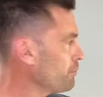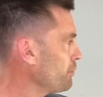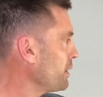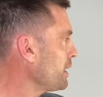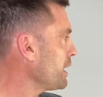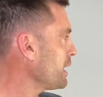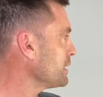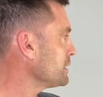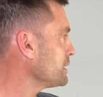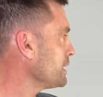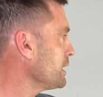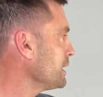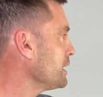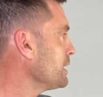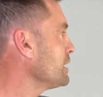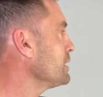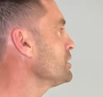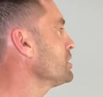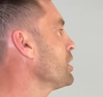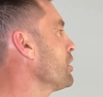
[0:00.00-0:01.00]
but it
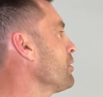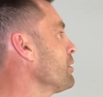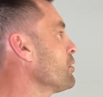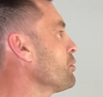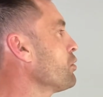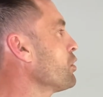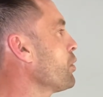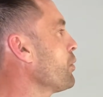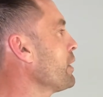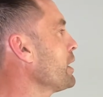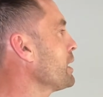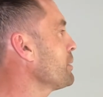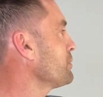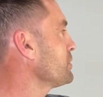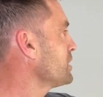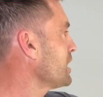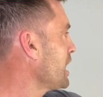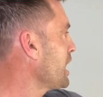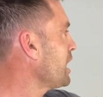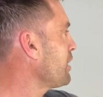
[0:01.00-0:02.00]
is going all the way up
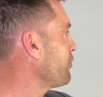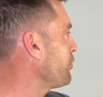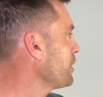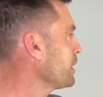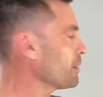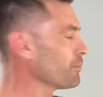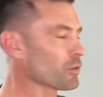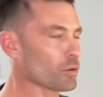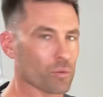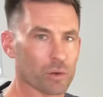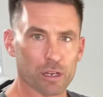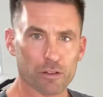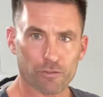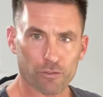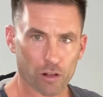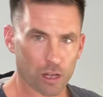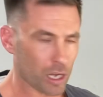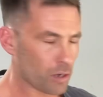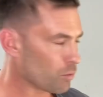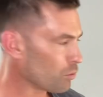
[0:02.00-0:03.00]
to halfway up the rear
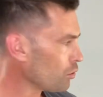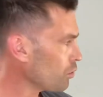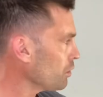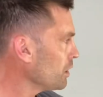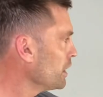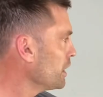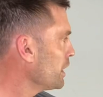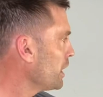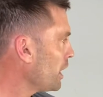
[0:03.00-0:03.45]
firewall.